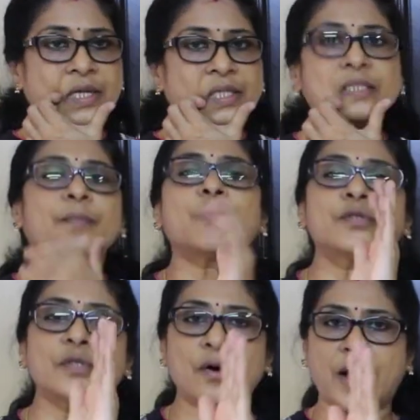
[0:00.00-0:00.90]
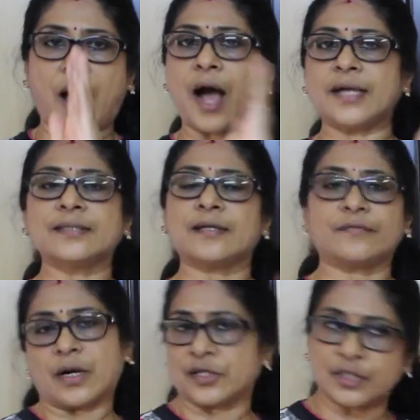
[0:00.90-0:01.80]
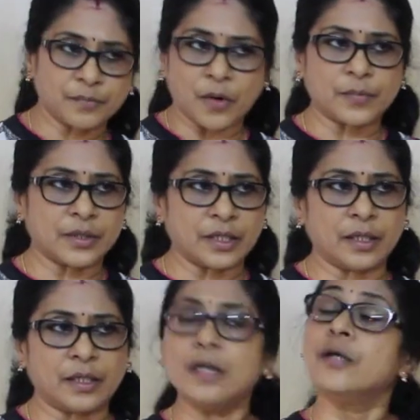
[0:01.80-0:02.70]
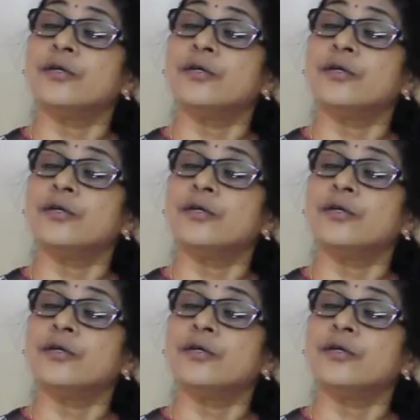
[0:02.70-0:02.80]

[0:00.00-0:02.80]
Now suppose your eyes are functioning properly,